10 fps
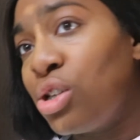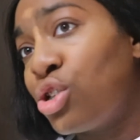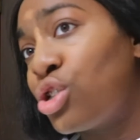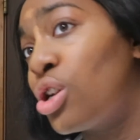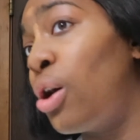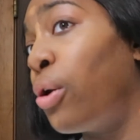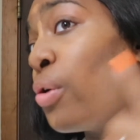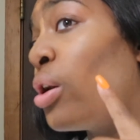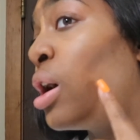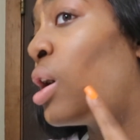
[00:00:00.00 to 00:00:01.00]

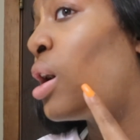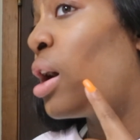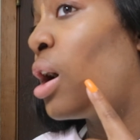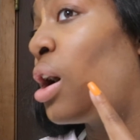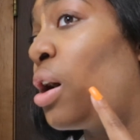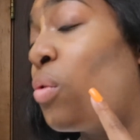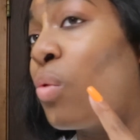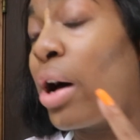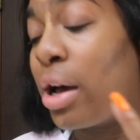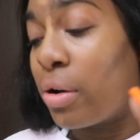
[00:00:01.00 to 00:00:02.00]
So,
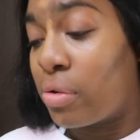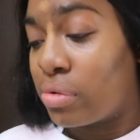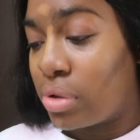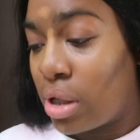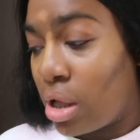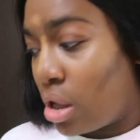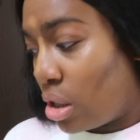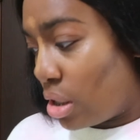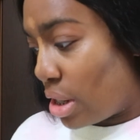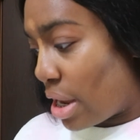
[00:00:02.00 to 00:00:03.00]
wow.
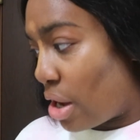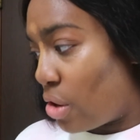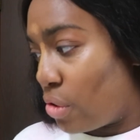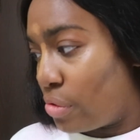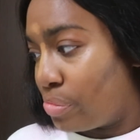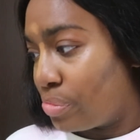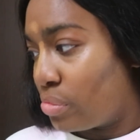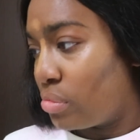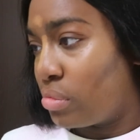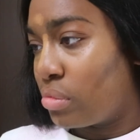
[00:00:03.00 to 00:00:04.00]
Now,
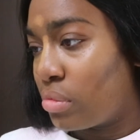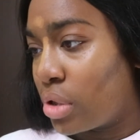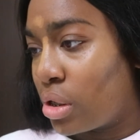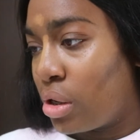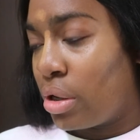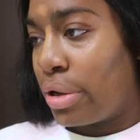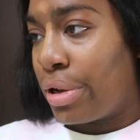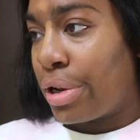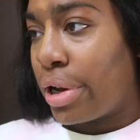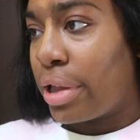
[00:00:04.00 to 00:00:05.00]

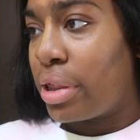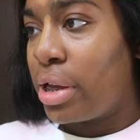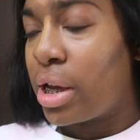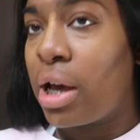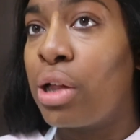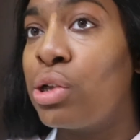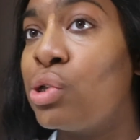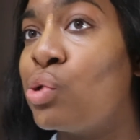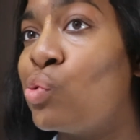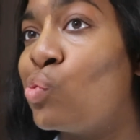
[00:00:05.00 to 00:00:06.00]
I think I'll
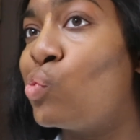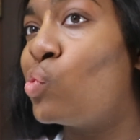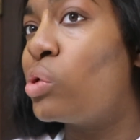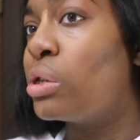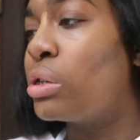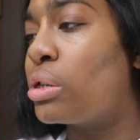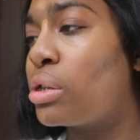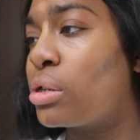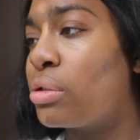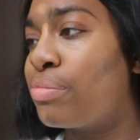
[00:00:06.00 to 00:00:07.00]

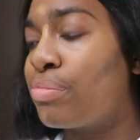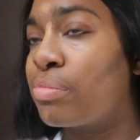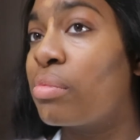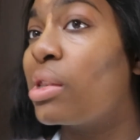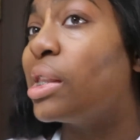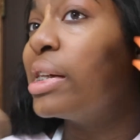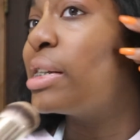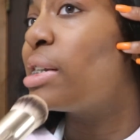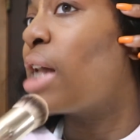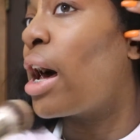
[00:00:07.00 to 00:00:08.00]
use
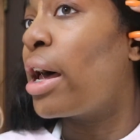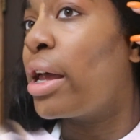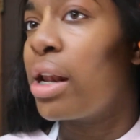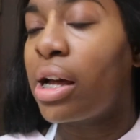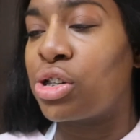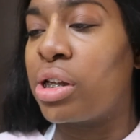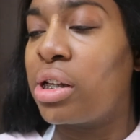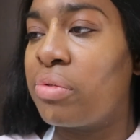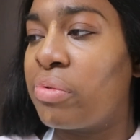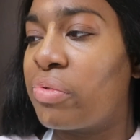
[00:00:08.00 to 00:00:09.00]
this side. Actually, I
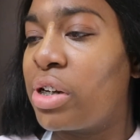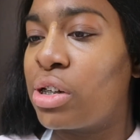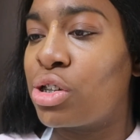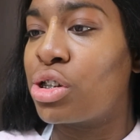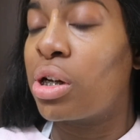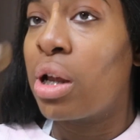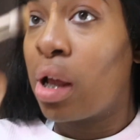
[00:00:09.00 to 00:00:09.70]
didn't even finish